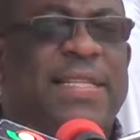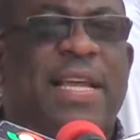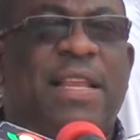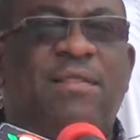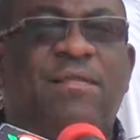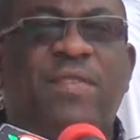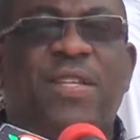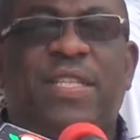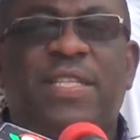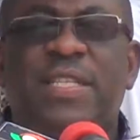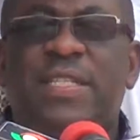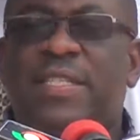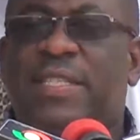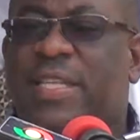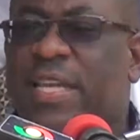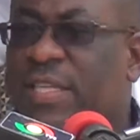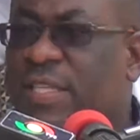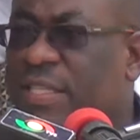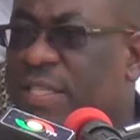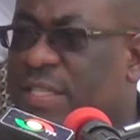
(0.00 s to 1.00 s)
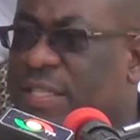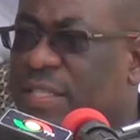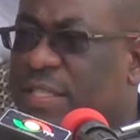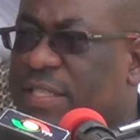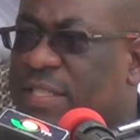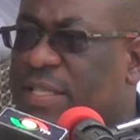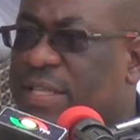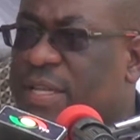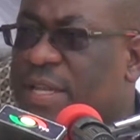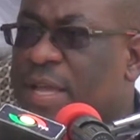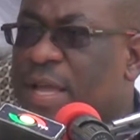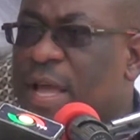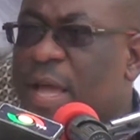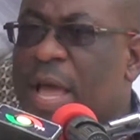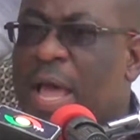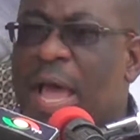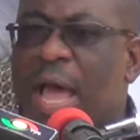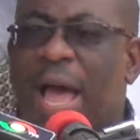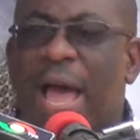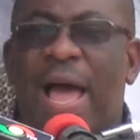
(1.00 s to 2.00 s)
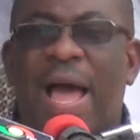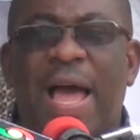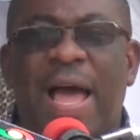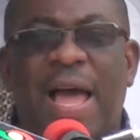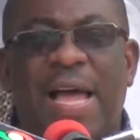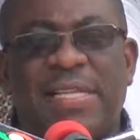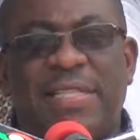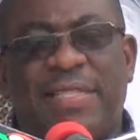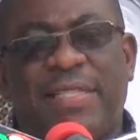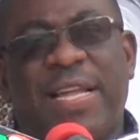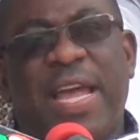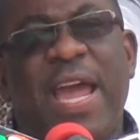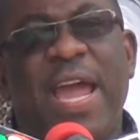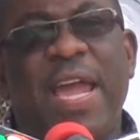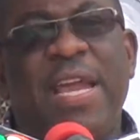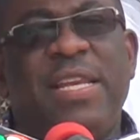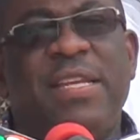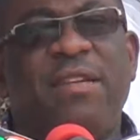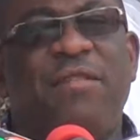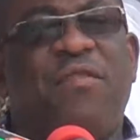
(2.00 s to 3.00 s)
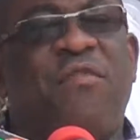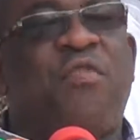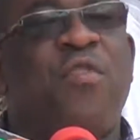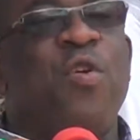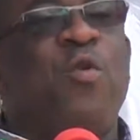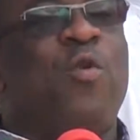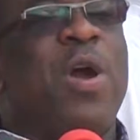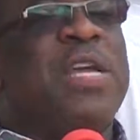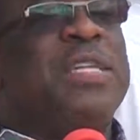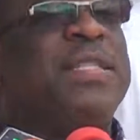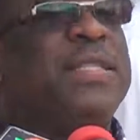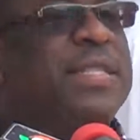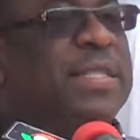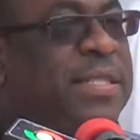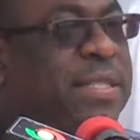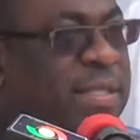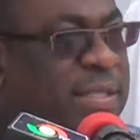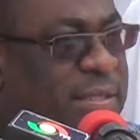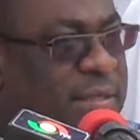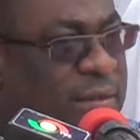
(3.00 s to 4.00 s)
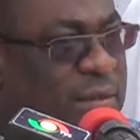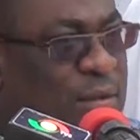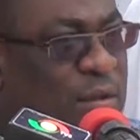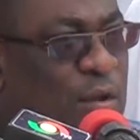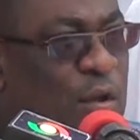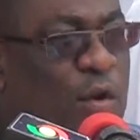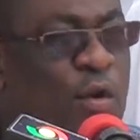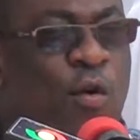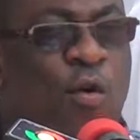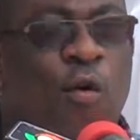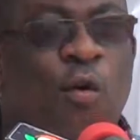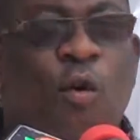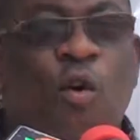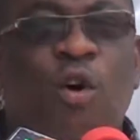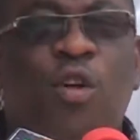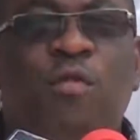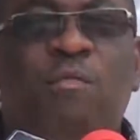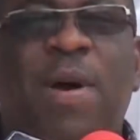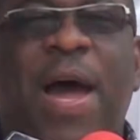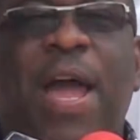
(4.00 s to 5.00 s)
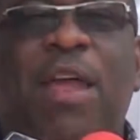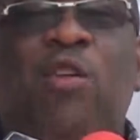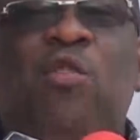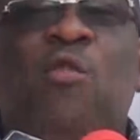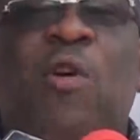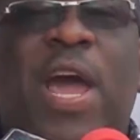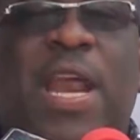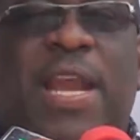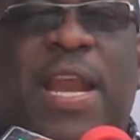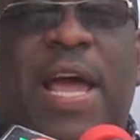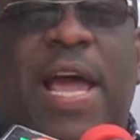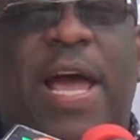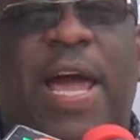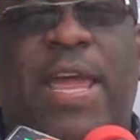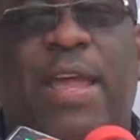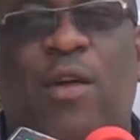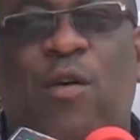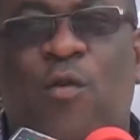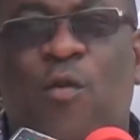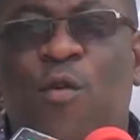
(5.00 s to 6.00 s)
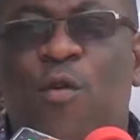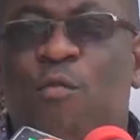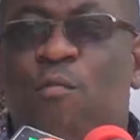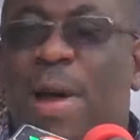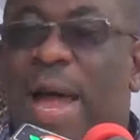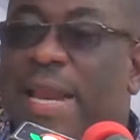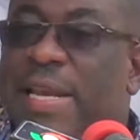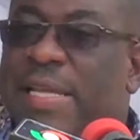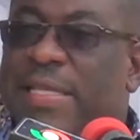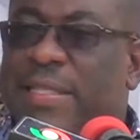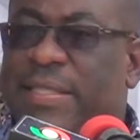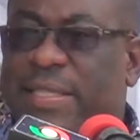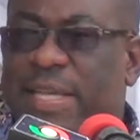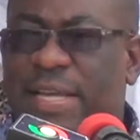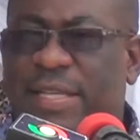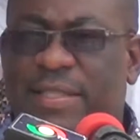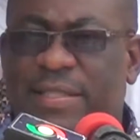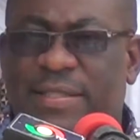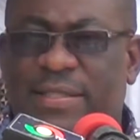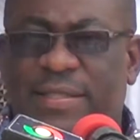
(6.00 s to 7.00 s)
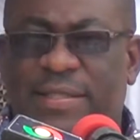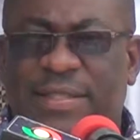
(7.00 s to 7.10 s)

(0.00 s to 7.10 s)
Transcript: television stations are assigned frequencies owned by you and I, owned by the state,